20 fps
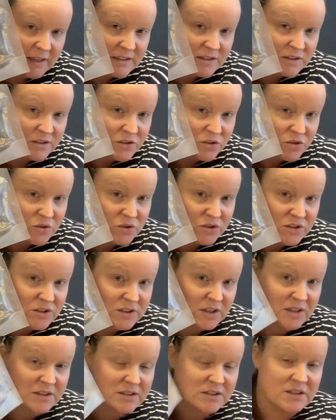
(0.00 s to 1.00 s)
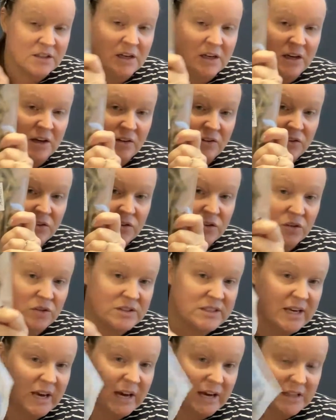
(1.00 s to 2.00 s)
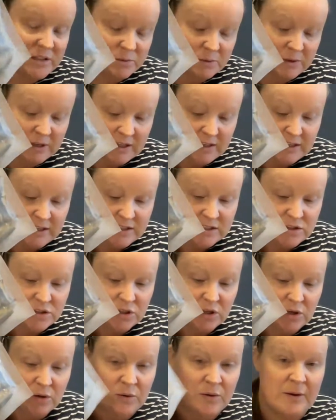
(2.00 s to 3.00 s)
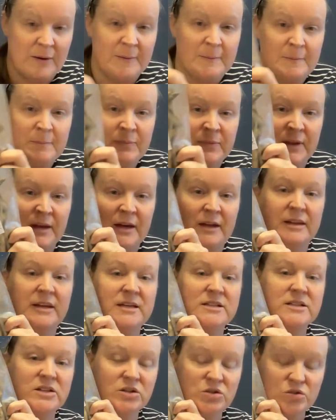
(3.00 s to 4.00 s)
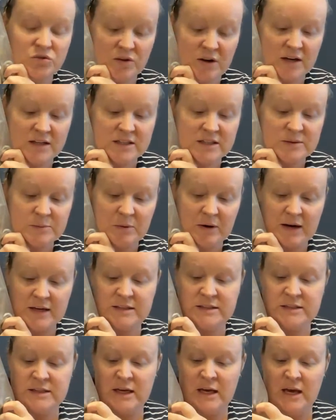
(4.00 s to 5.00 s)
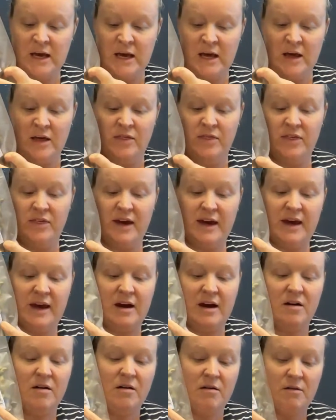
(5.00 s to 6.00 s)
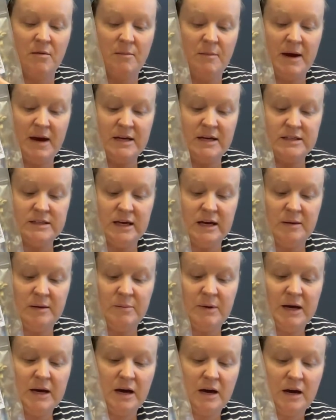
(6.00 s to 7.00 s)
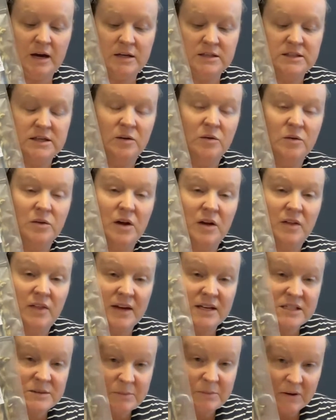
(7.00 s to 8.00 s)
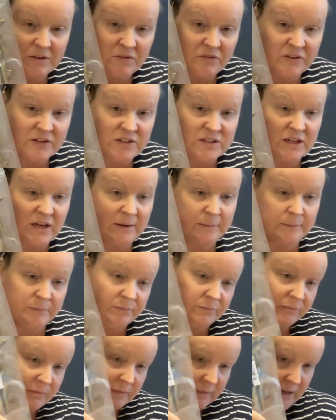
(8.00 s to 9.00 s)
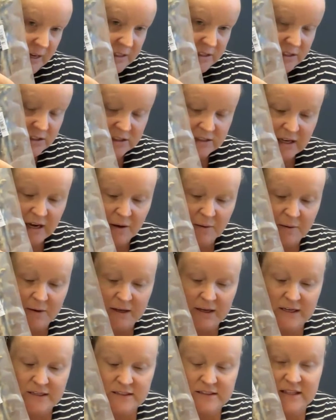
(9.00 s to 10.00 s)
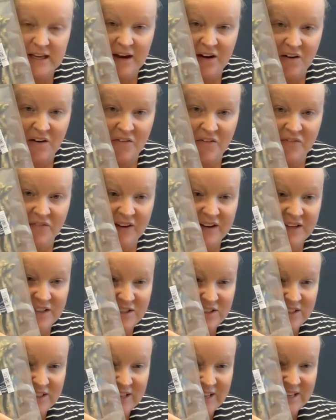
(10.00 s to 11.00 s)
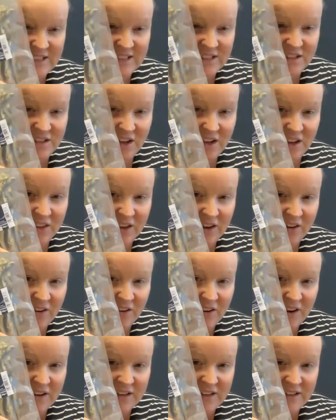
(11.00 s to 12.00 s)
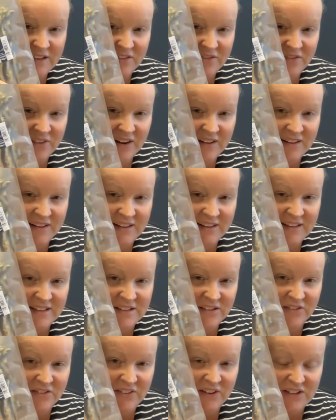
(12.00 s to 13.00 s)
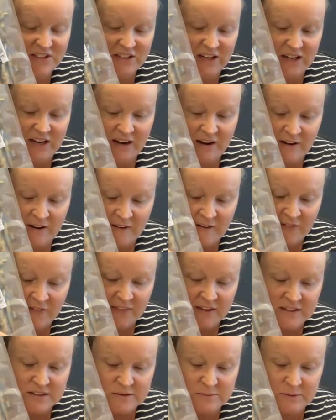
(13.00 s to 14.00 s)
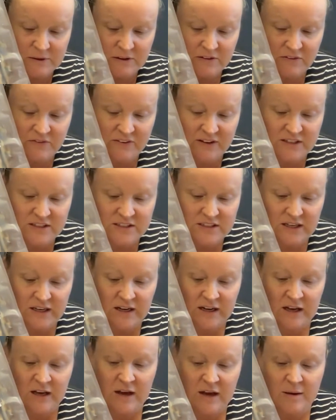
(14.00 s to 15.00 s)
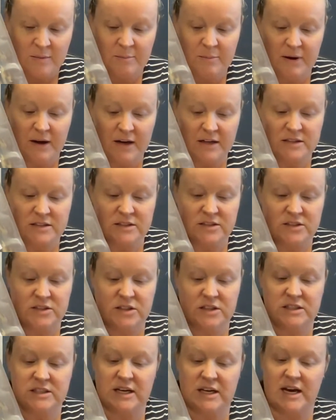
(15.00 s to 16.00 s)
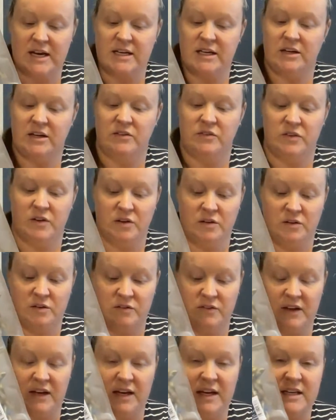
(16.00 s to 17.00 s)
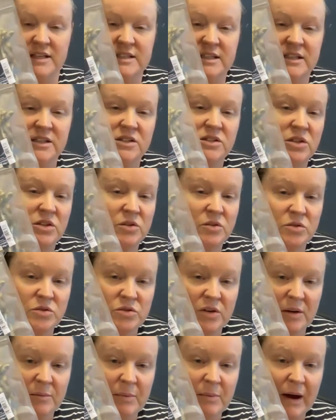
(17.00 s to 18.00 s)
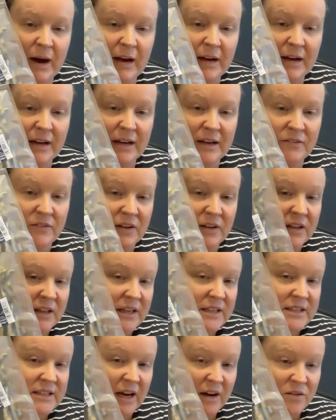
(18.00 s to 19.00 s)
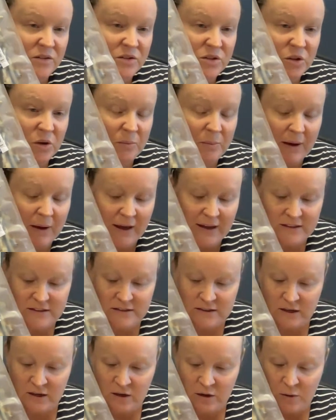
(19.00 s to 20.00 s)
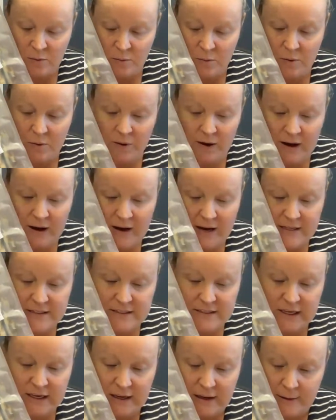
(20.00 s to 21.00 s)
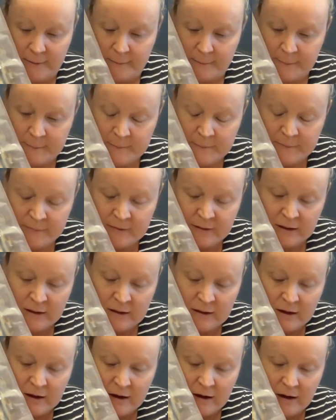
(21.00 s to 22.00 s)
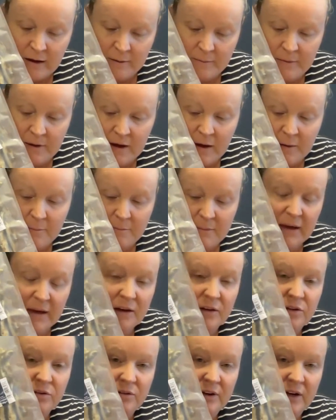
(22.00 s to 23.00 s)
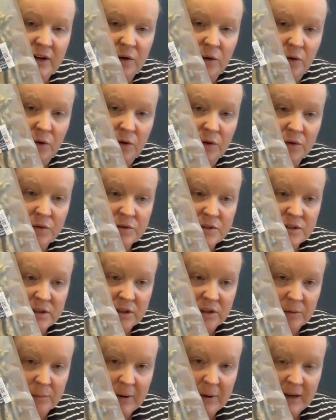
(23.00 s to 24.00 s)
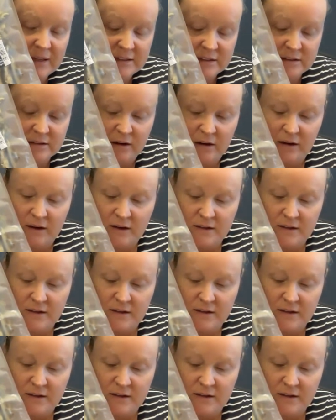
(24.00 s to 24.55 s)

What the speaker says: It's not just for dogs. Cats will eat these too. And these are the dried sprats. They are amazing because although they smell fishy, that's just how it is. They are fish. There's nothing hiding the fact that these are fish here. They smell fishy, but just adding a few of these into your treat bag and giving these out to your pet will add in omega-3 oils to your pet's diet.